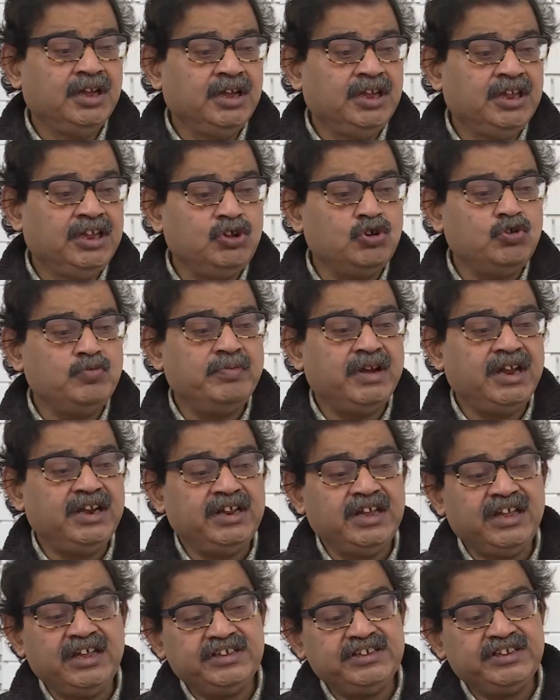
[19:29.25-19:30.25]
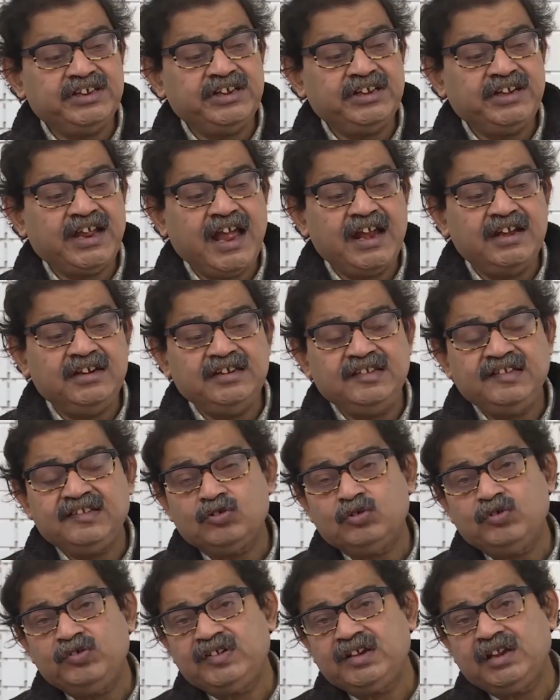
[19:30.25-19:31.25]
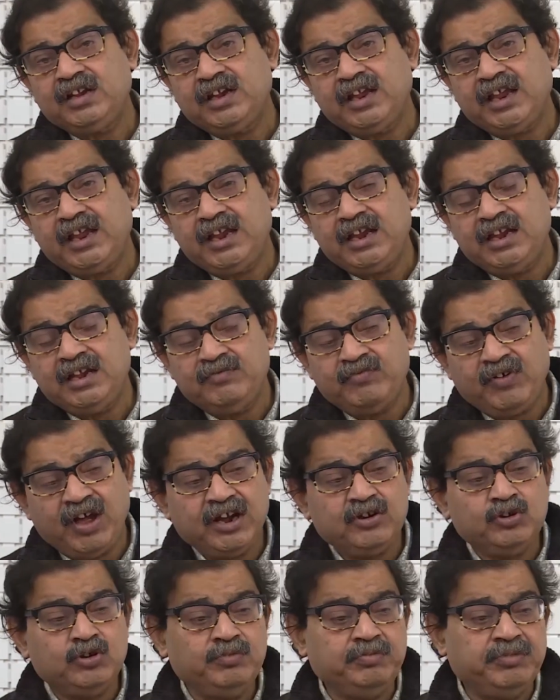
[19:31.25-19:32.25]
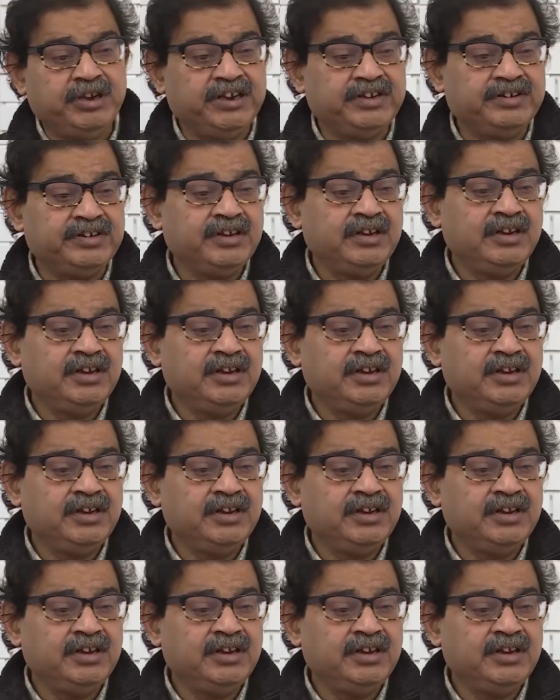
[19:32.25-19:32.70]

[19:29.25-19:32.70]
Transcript: human agent and his social environment